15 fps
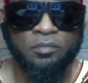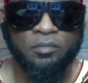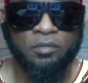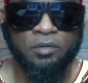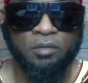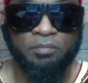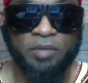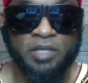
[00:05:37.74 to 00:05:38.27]

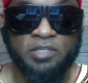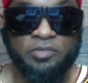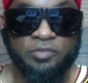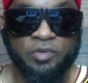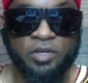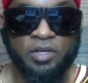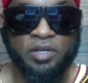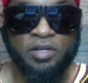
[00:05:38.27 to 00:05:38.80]
the best
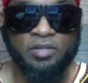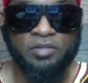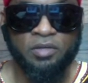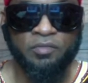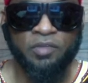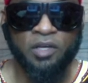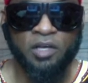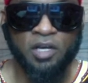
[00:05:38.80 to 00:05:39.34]
friends
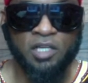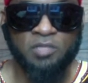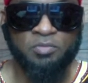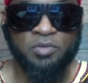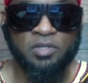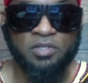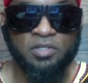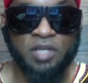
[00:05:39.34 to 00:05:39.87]
of their
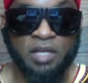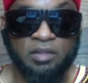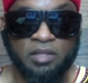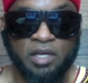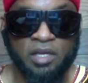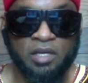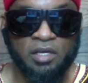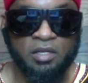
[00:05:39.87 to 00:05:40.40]
husbands that
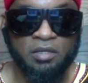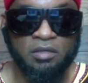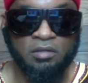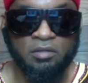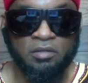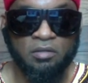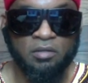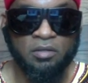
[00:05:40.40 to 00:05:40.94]
they
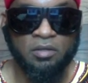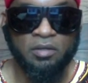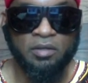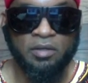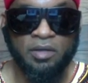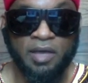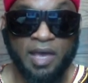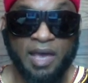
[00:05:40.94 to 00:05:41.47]

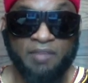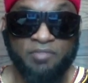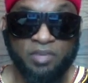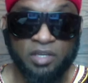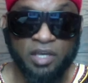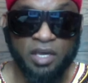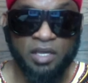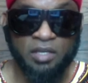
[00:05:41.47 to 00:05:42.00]

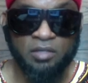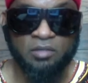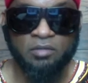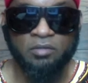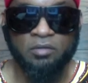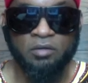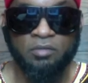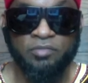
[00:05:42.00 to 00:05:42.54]
advocate
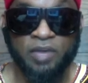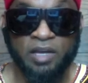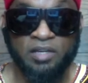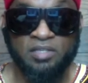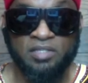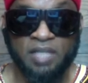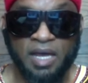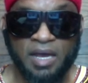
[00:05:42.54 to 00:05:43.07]
or
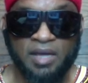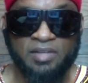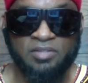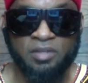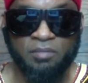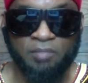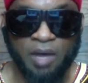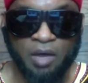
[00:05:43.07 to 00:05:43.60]

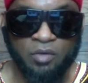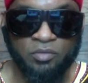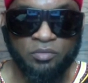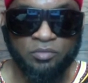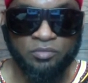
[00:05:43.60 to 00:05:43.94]
fantasize about,